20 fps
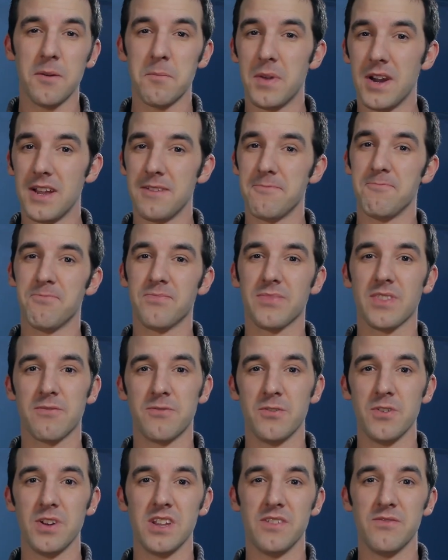But
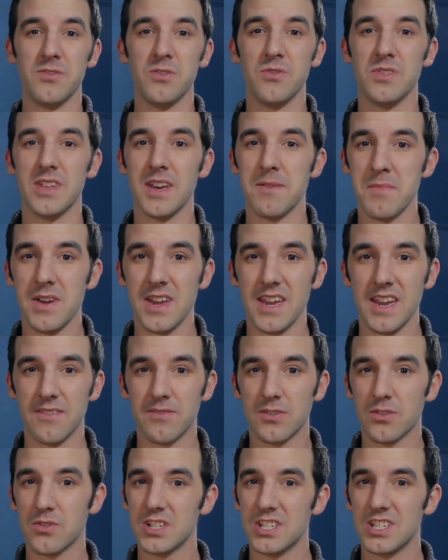for any of you that may
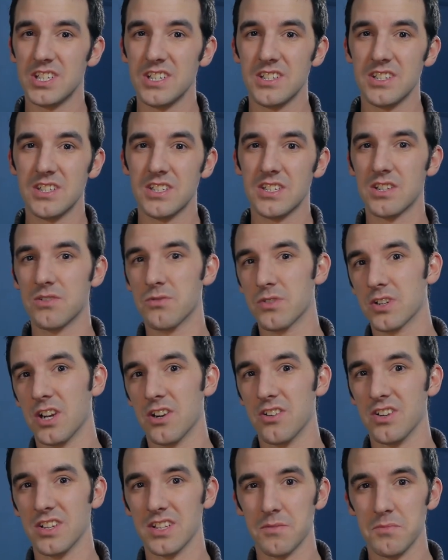have questions
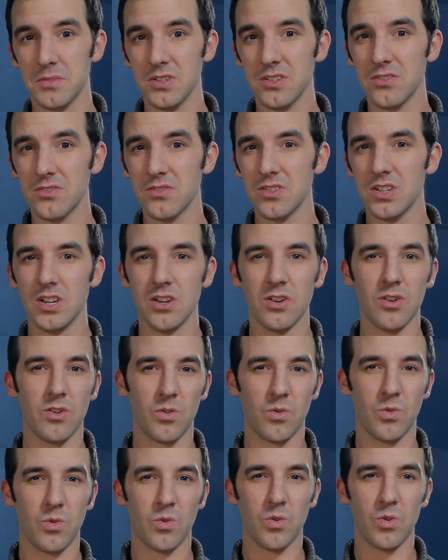regarding the build,
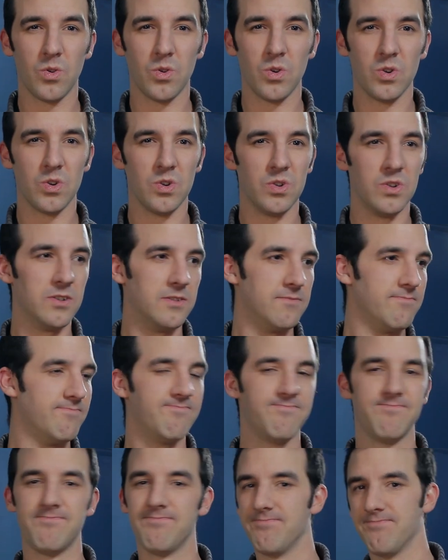or
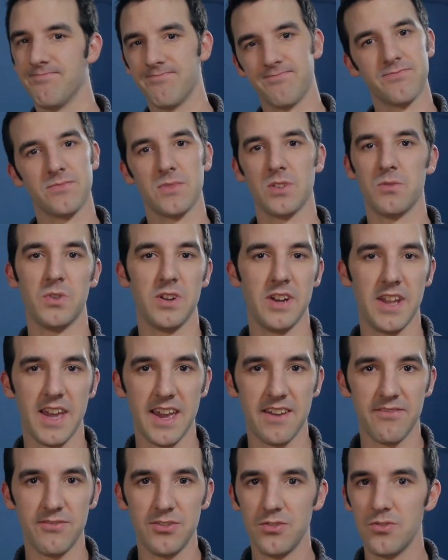what
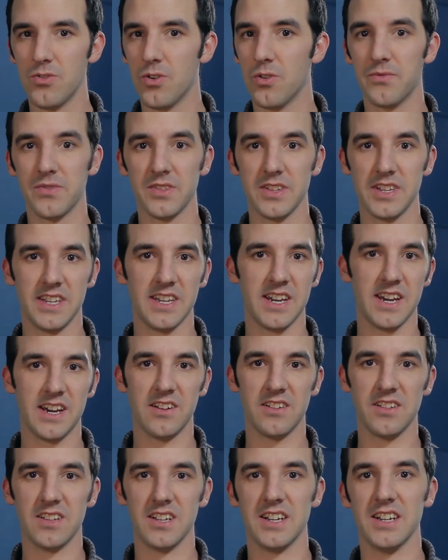have you, hopefully
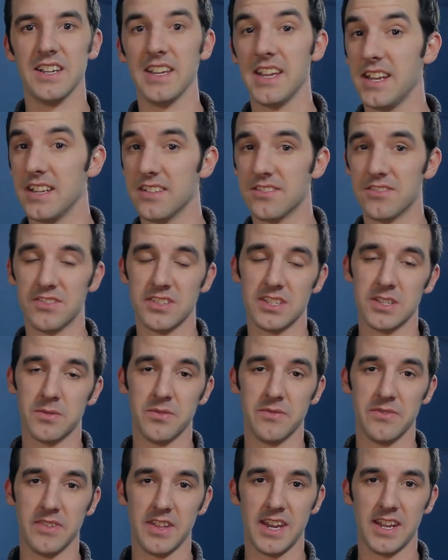I'll answer some
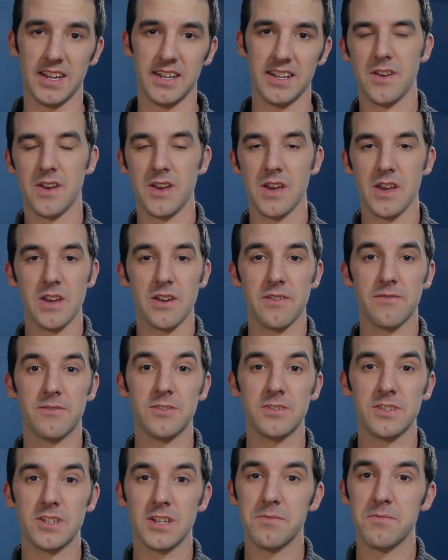of that.
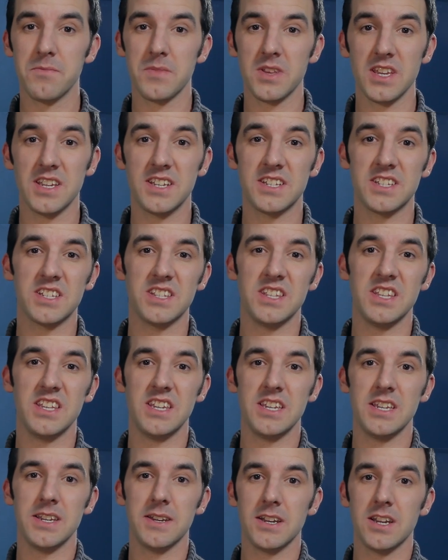First up is
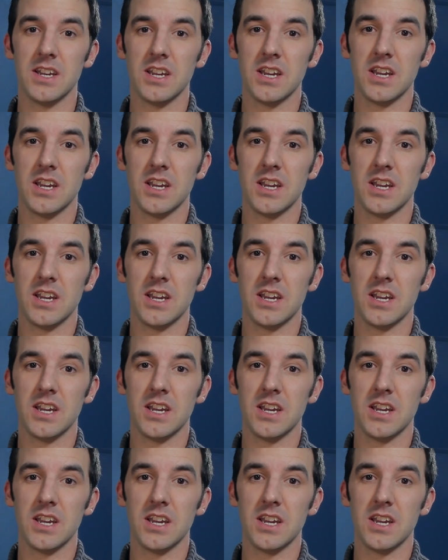the